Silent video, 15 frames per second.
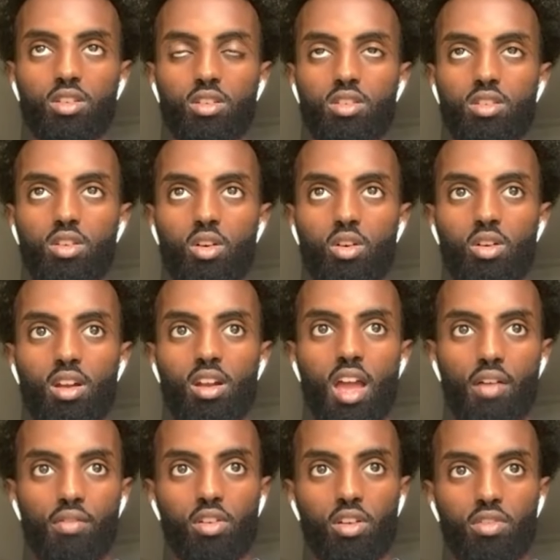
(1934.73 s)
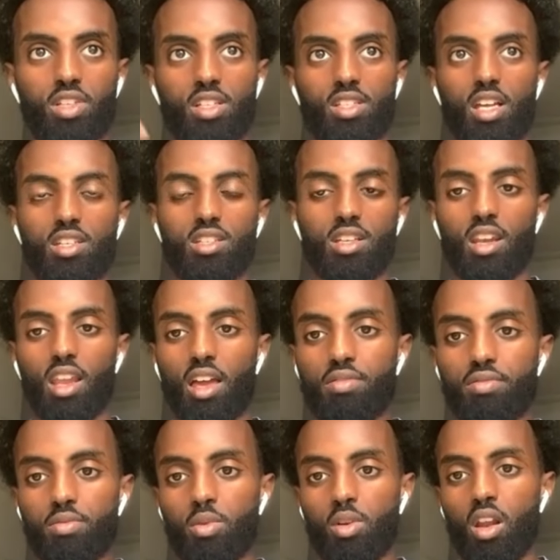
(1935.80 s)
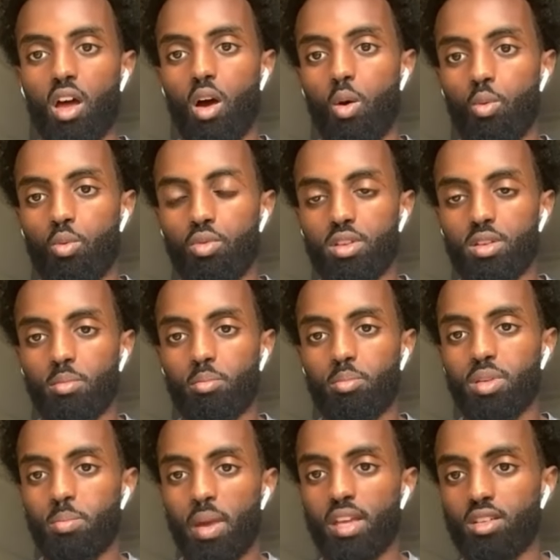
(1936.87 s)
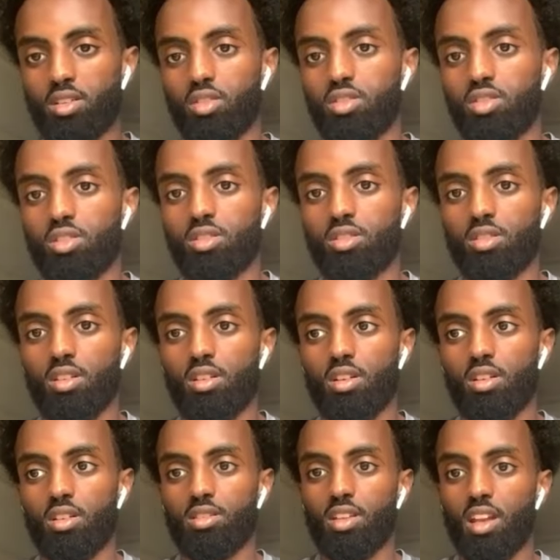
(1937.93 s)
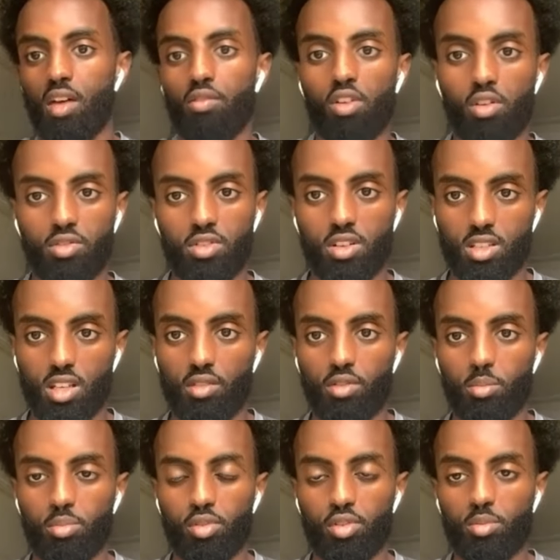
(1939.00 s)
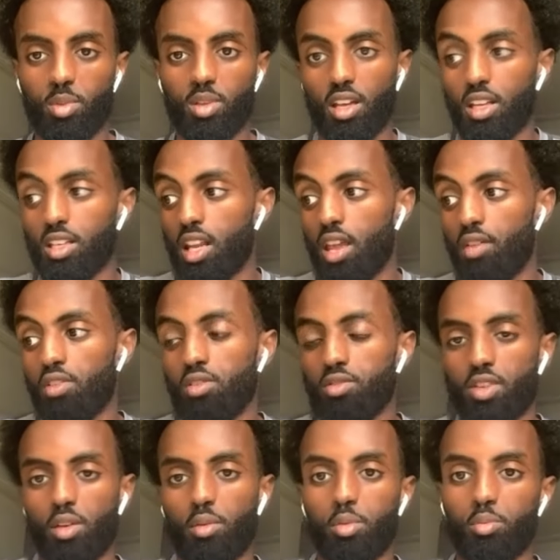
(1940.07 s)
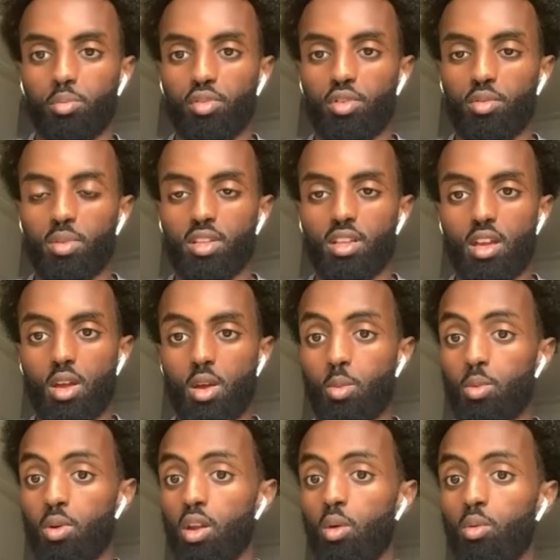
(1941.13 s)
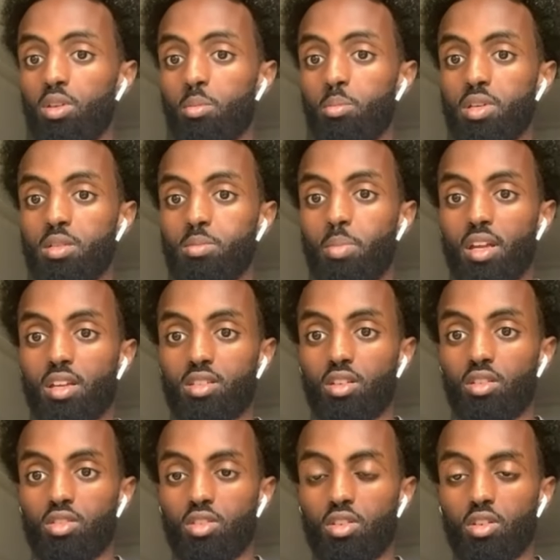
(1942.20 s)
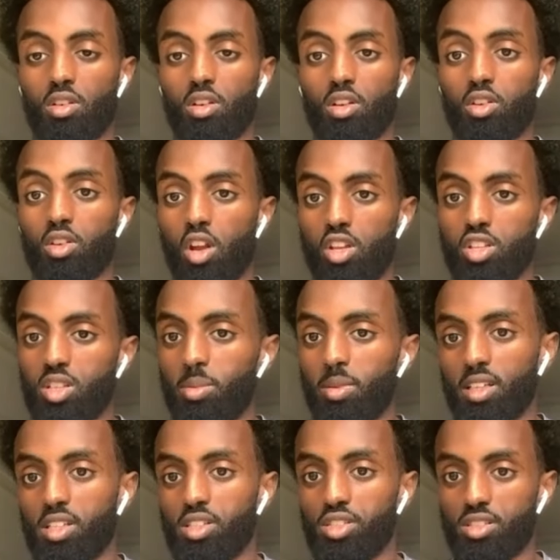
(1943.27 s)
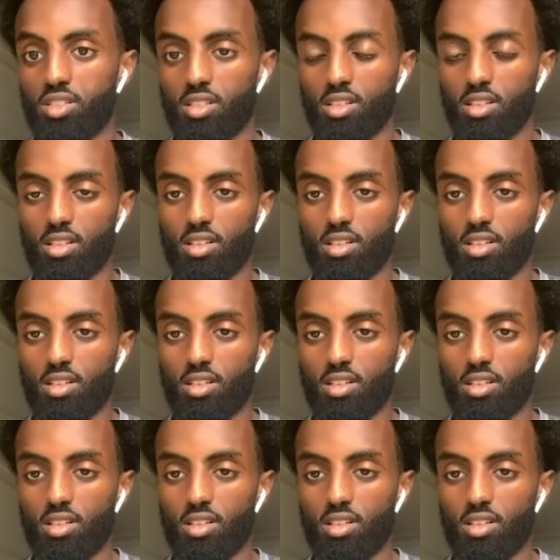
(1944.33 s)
your level of success in life will only be based on your the level of your self improvement, and your level of self improvement will only be based on your knowledge application.